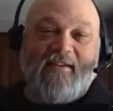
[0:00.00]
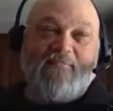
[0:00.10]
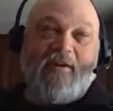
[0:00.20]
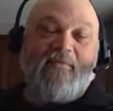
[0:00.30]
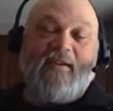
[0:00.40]

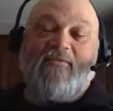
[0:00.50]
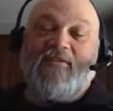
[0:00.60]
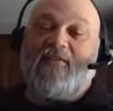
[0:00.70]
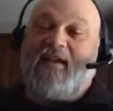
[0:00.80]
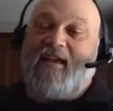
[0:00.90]
probably even
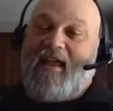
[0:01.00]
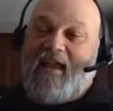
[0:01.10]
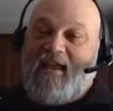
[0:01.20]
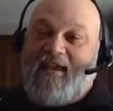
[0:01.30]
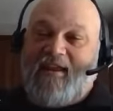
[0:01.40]
the late
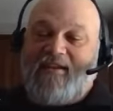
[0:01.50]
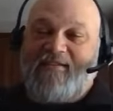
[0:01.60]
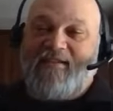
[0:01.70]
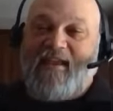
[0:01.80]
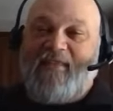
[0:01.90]

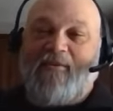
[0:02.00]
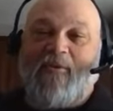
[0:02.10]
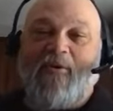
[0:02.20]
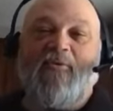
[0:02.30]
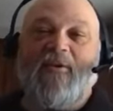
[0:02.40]
eighties, and they
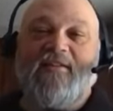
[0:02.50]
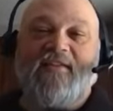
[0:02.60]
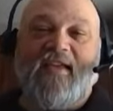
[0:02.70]
were always